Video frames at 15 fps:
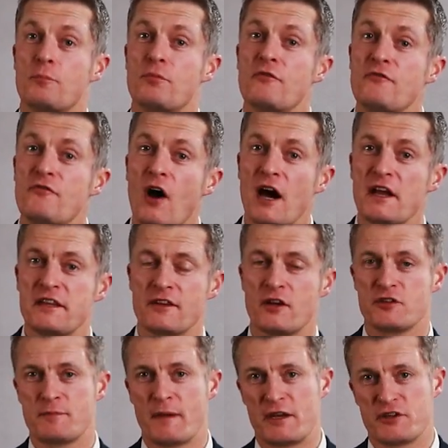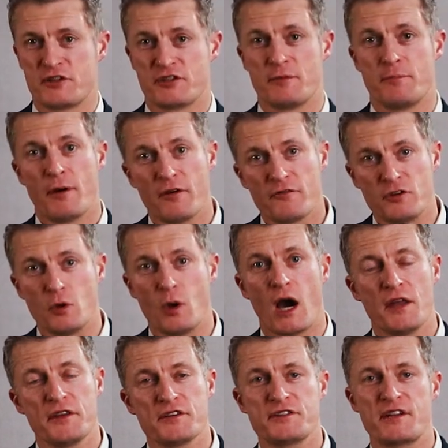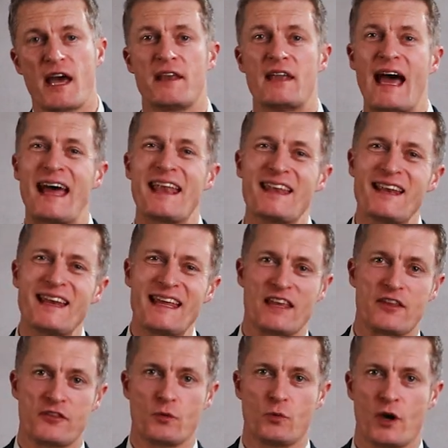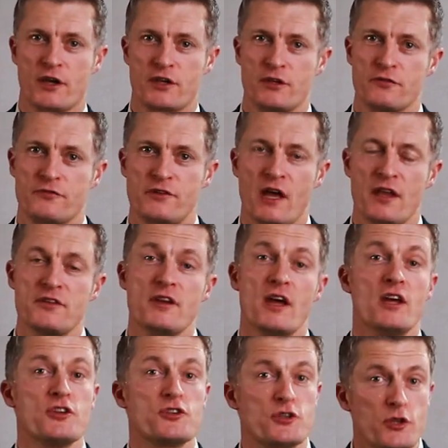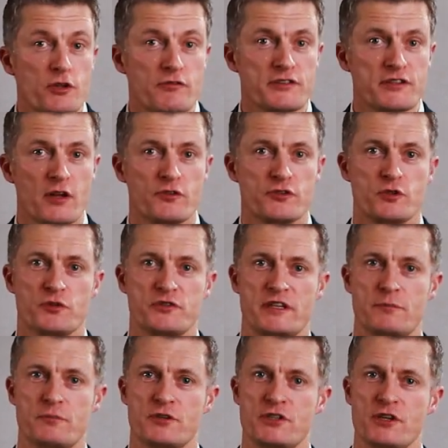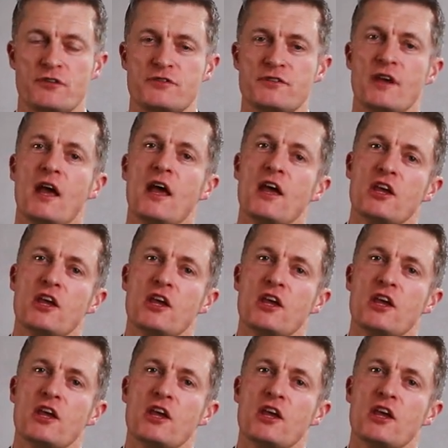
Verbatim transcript: providing those managers above you understand and link the work you've done to the results your team produce,